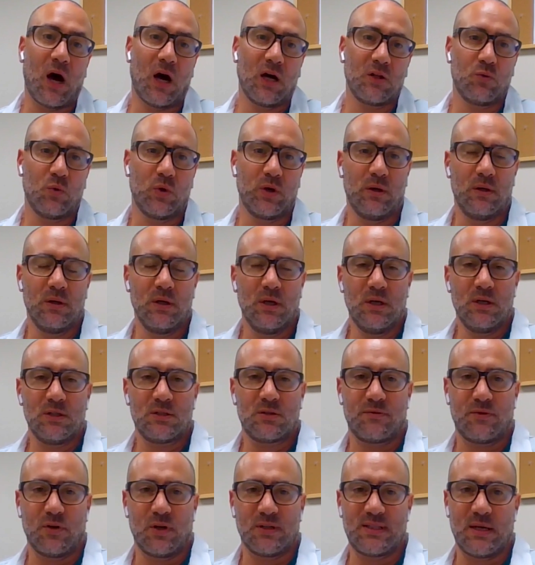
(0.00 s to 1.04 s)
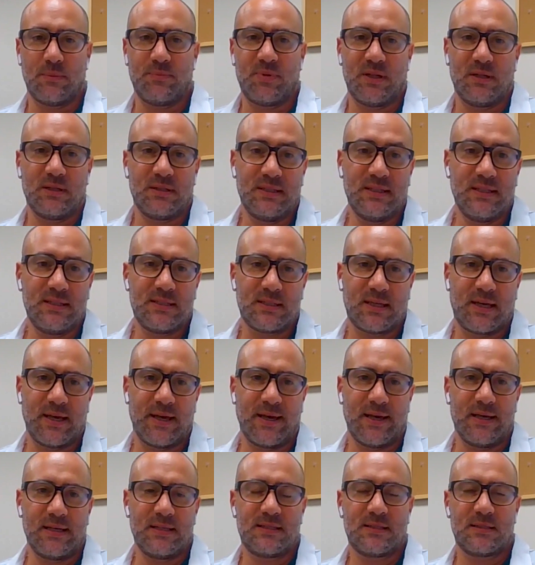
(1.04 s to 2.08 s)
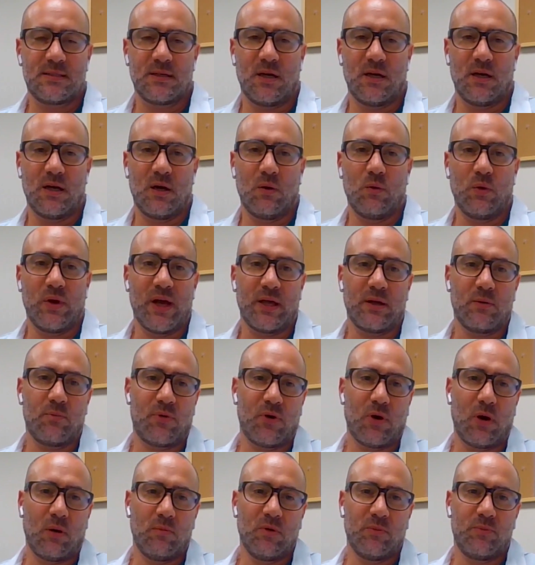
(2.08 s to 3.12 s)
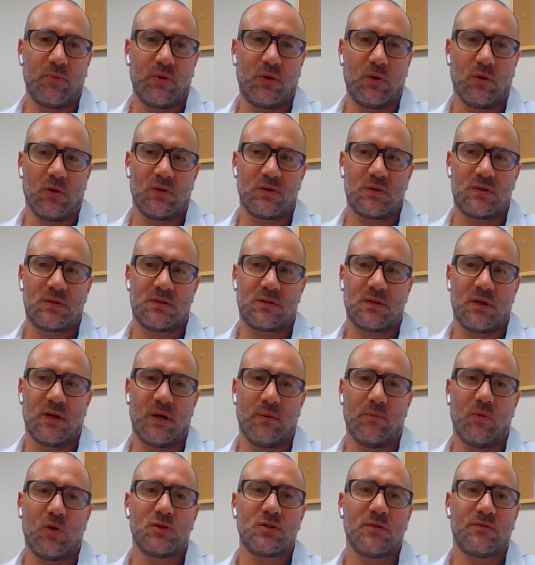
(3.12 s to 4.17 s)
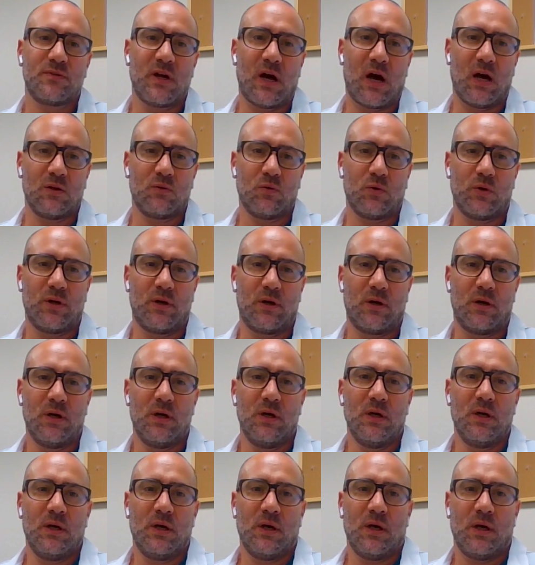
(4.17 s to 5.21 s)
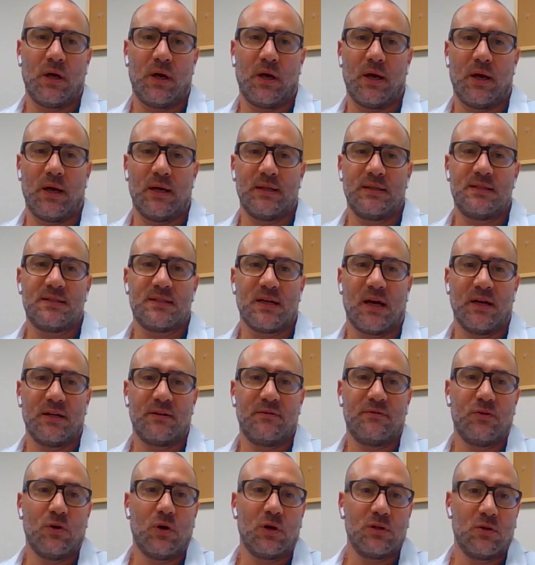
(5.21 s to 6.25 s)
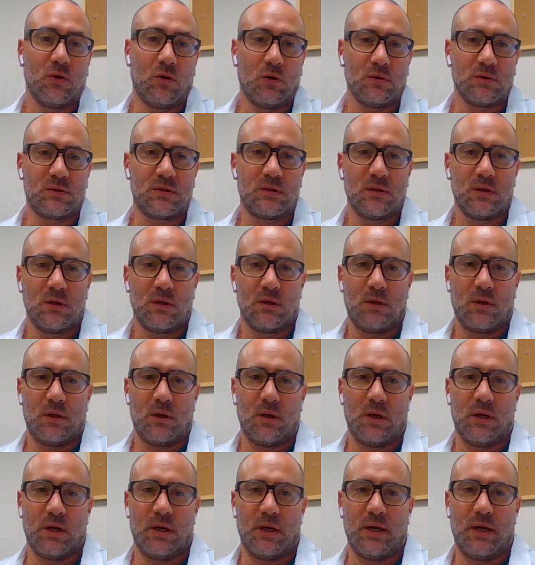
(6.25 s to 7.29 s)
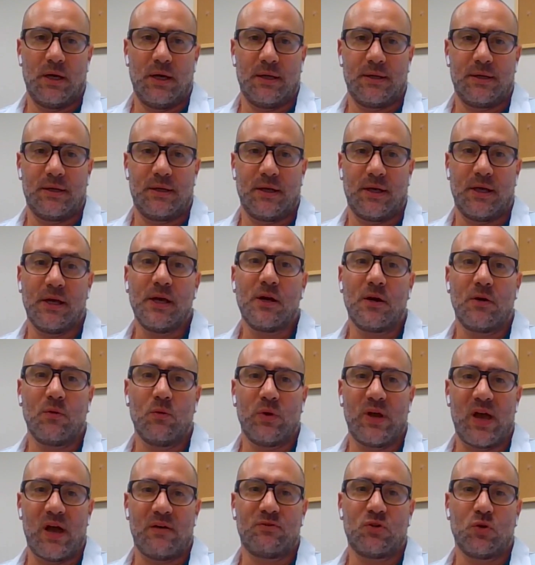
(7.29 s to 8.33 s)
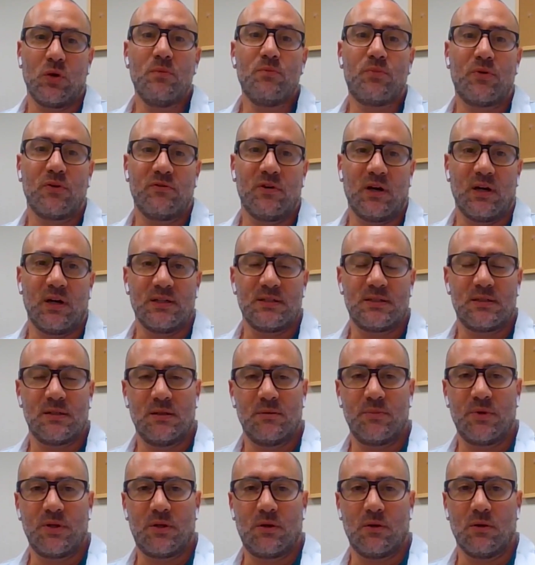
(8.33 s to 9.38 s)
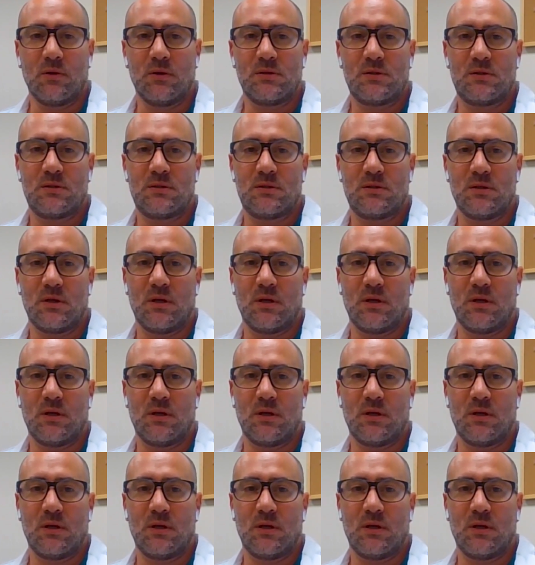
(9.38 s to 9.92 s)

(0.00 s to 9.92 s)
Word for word: hardware. So for example, in this case, uh, we had a problem because uh, most of the hardware uh, designed for adults, and here we have to improvise because